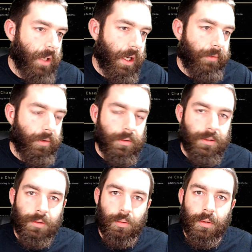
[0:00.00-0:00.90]
I've heard
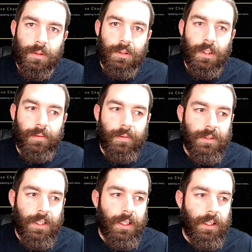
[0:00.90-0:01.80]
stories of it
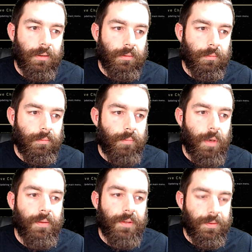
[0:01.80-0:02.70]
taking
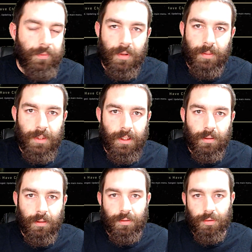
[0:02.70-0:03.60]
months
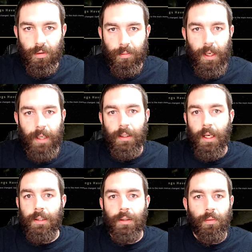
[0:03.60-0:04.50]
for the controller back.
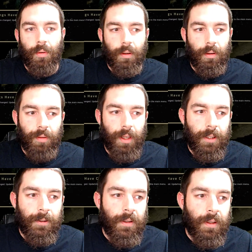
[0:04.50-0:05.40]
That's
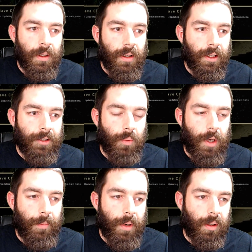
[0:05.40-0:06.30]
why I
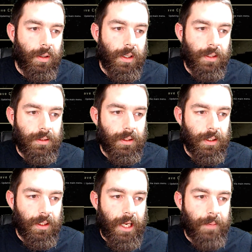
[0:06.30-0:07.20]
bought it
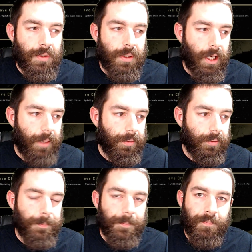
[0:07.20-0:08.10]
at GameStop.
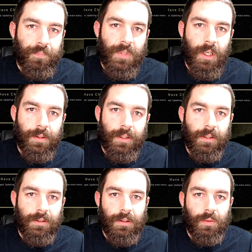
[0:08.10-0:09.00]
I think
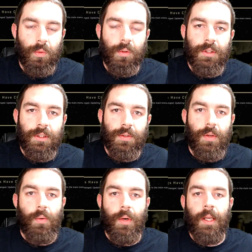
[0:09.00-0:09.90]
warranty, so
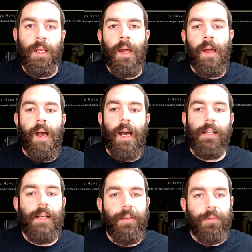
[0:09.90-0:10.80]
that way I
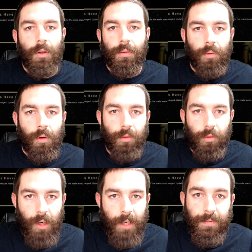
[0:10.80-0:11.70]
didn't have to go through all the
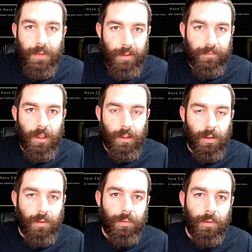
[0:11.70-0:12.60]
crap that I've got to
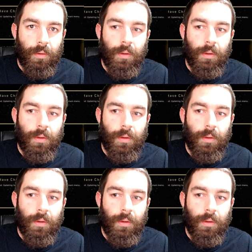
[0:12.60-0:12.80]
go through.